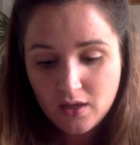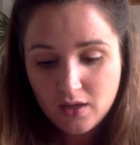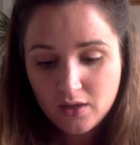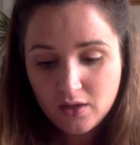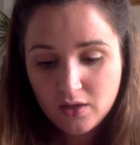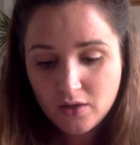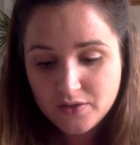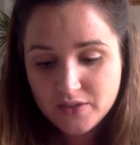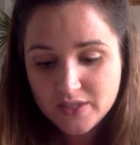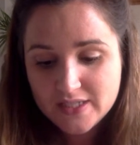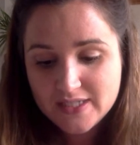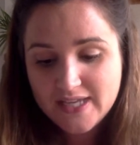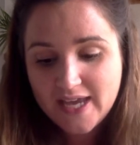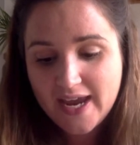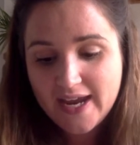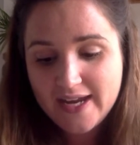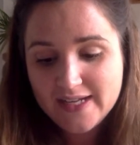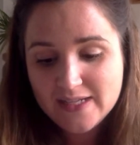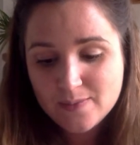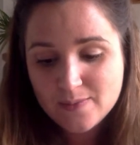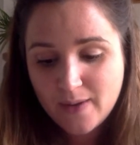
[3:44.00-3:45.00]

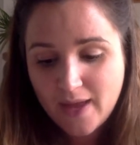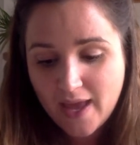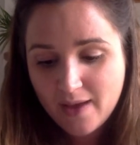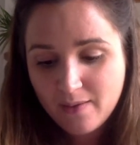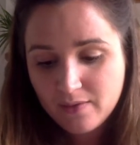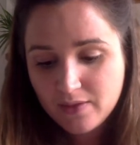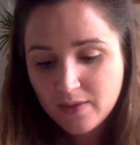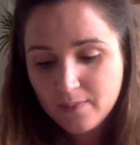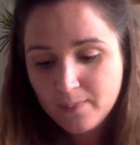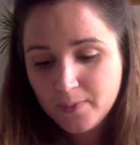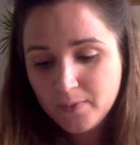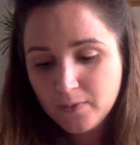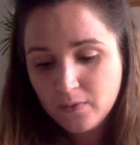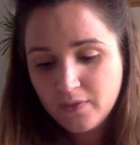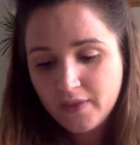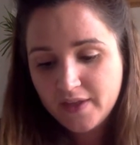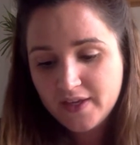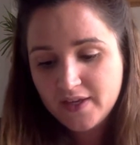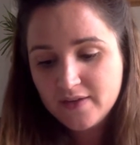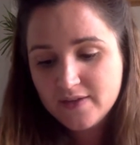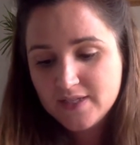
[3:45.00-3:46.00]
Cottontail is playing with the ball
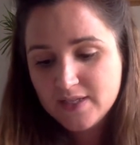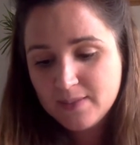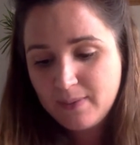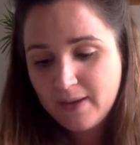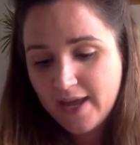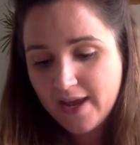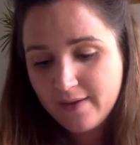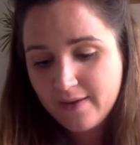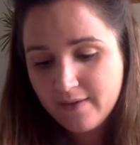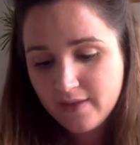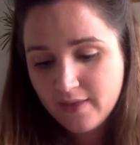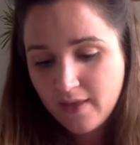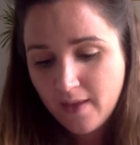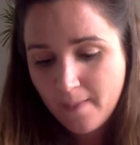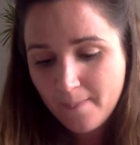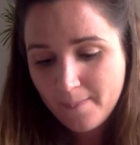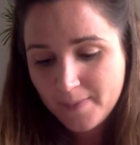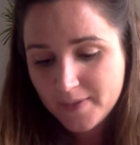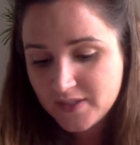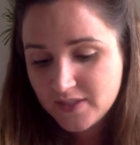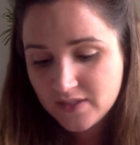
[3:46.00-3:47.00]
they used to play with,
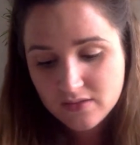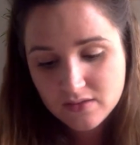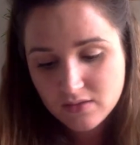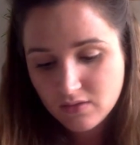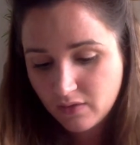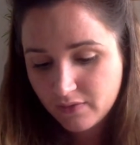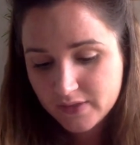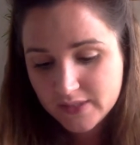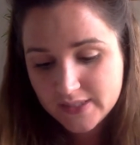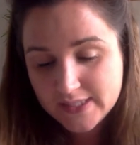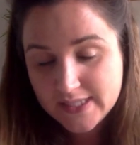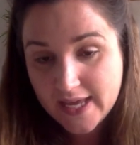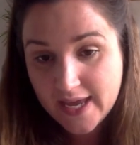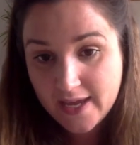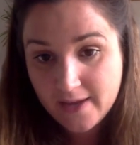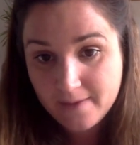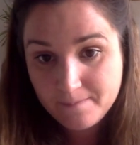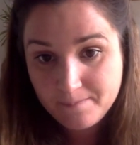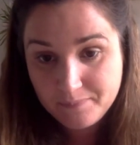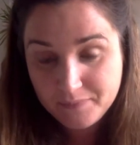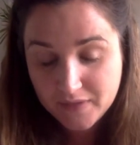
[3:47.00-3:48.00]
but it's not the
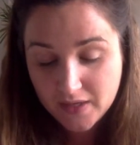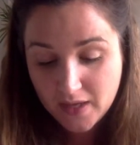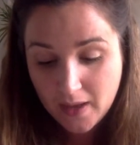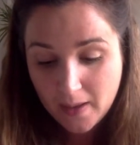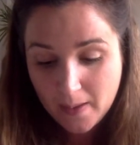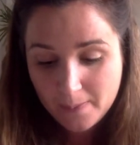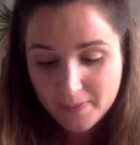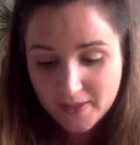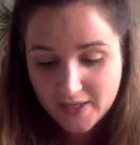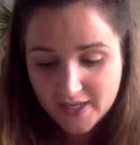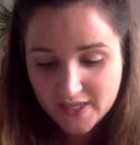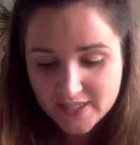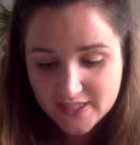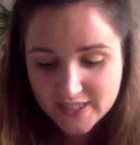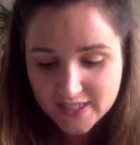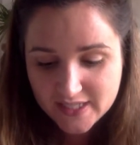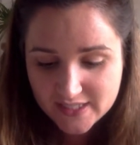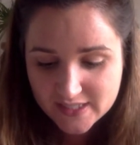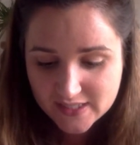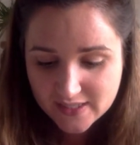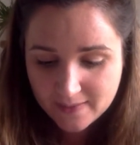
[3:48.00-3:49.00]
same. Peter
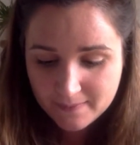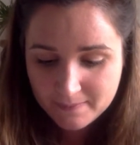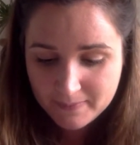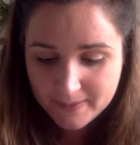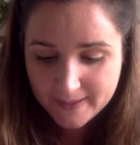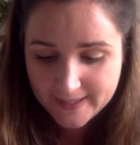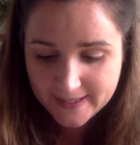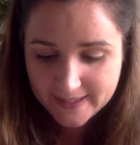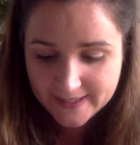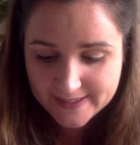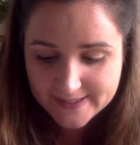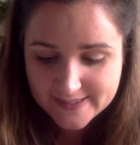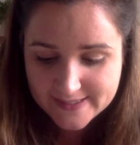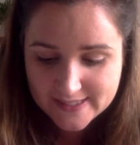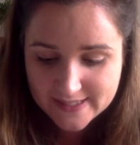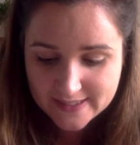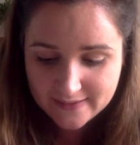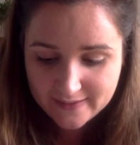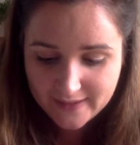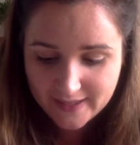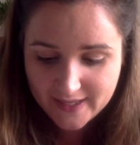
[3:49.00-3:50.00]
is completely
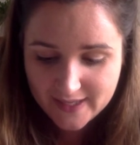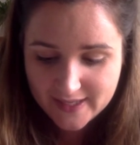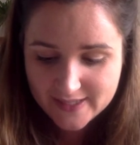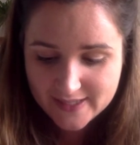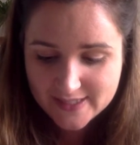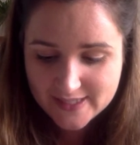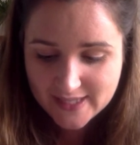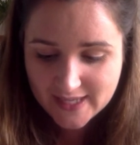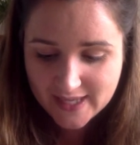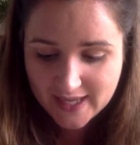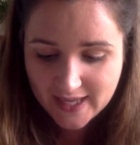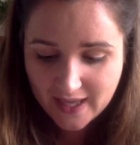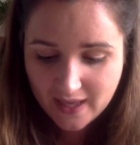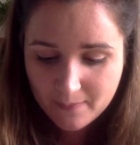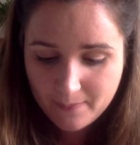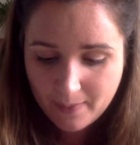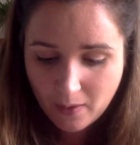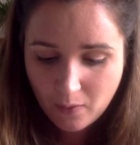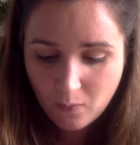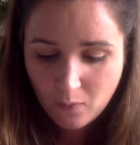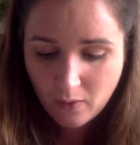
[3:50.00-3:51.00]
still. He is thinking
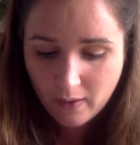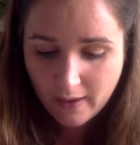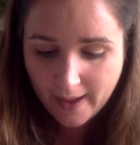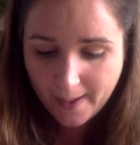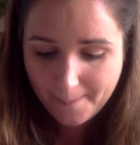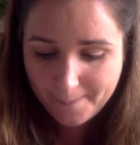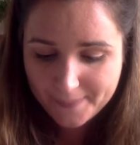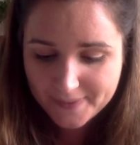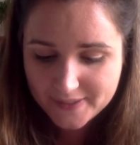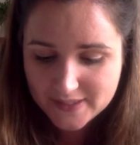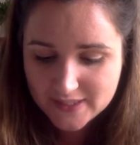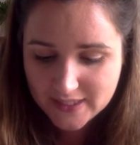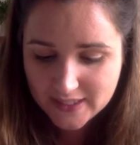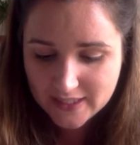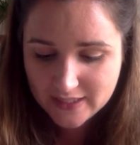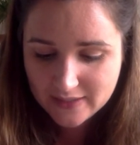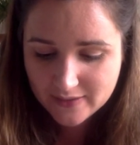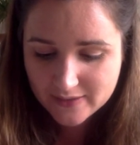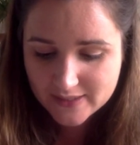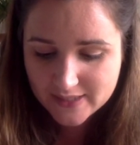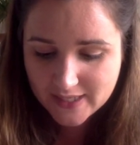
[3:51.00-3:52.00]
about what happened. He
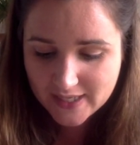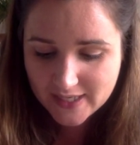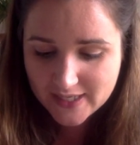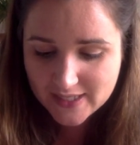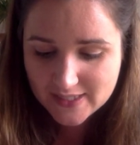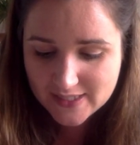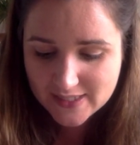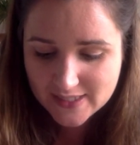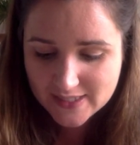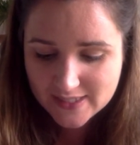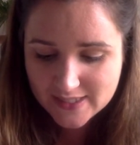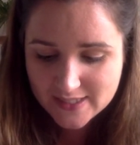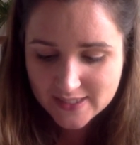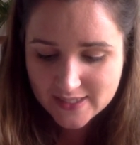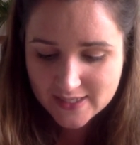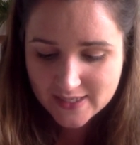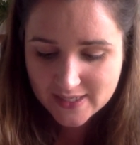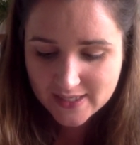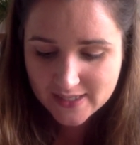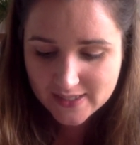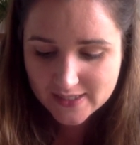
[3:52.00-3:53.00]
looks at his sisters
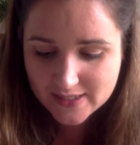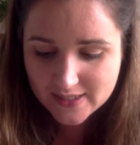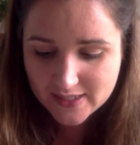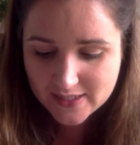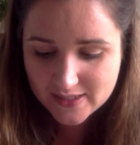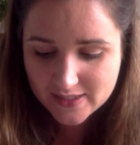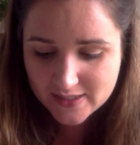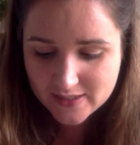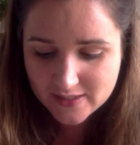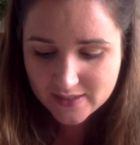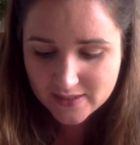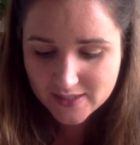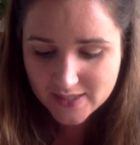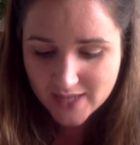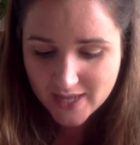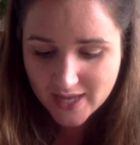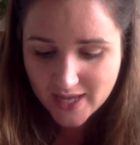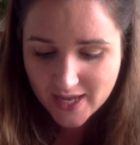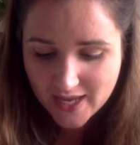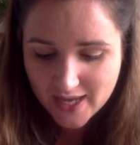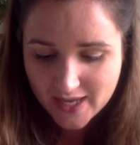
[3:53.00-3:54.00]
and his cousins.
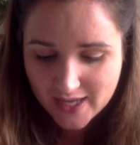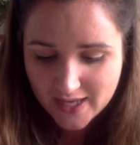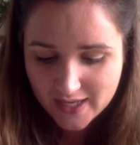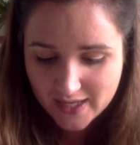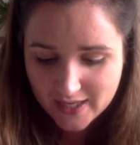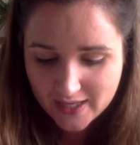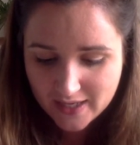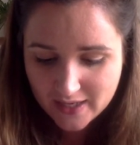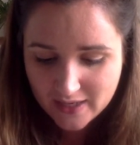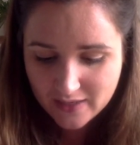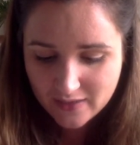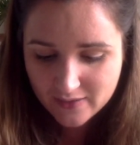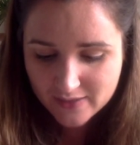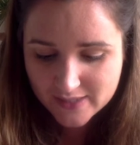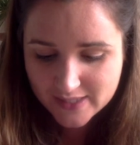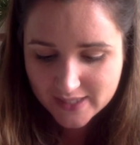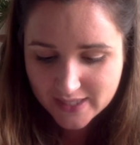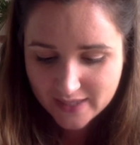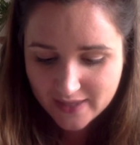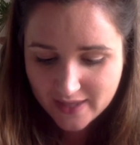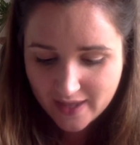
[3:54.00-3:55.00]
He looks
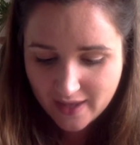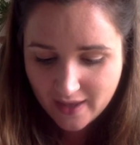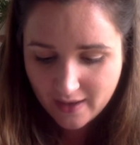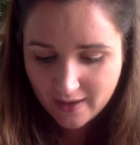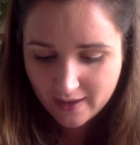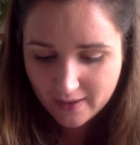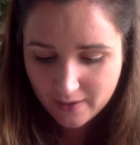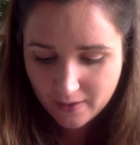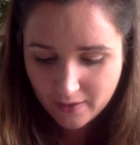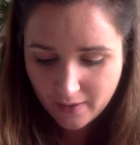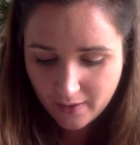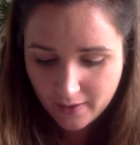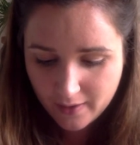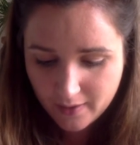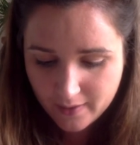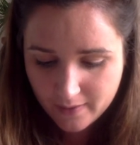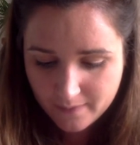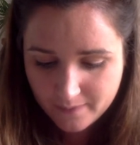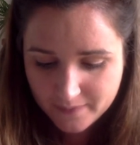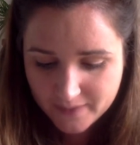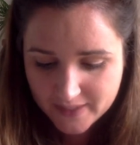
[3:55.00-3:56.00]
at their
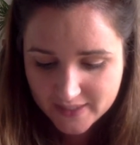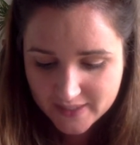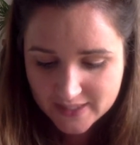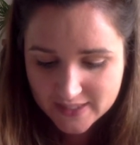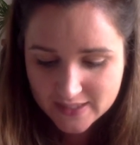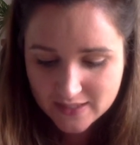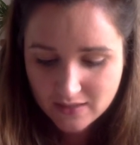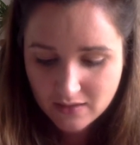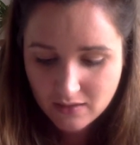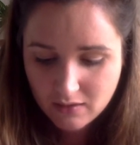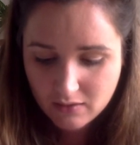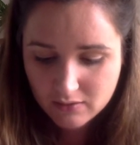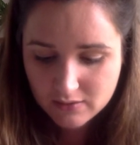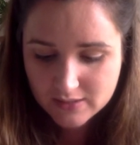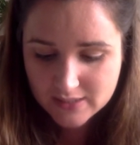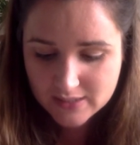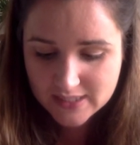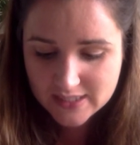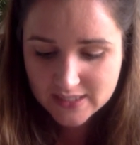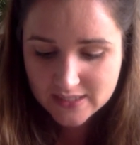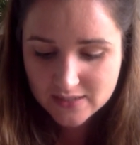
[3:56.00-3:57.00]
home. It is
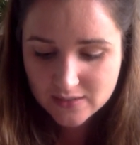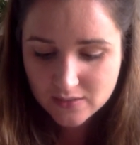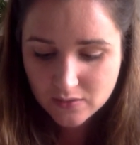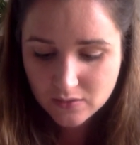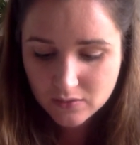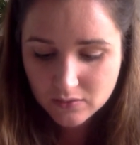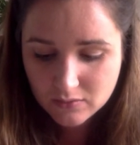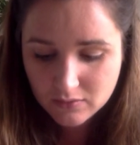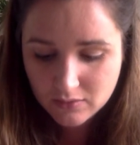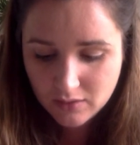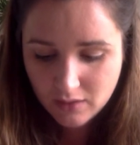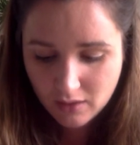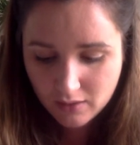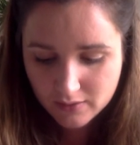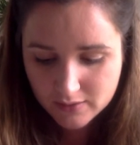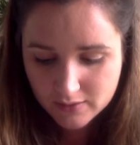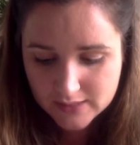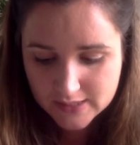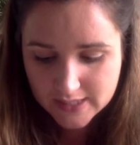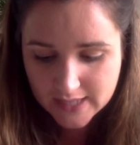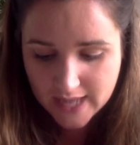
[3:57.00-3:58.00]
lost. It is all
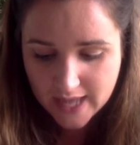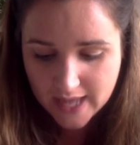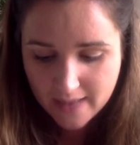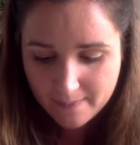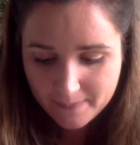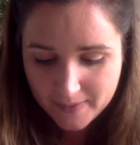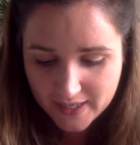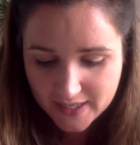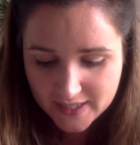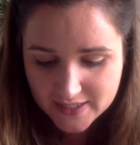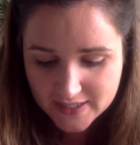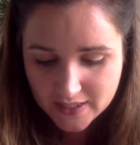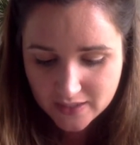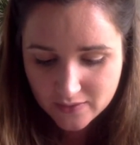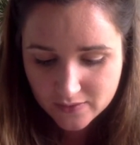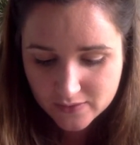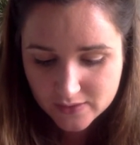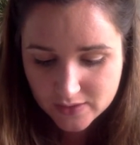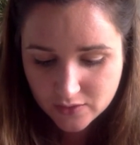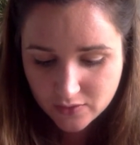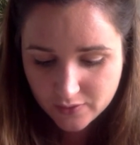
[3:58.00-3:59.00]
lost. Peter
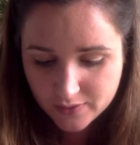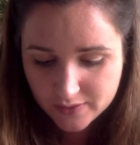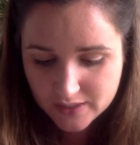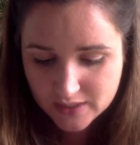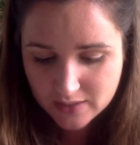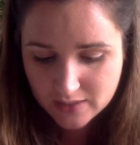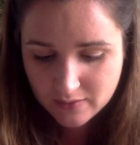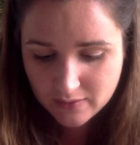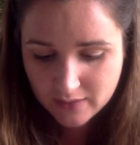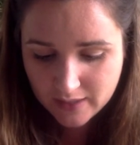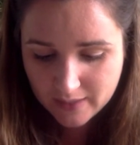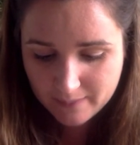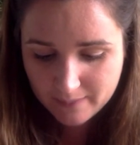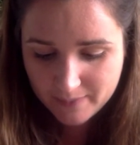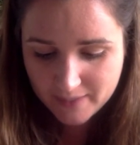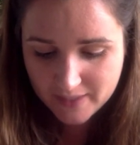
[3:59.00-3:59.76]
looks across at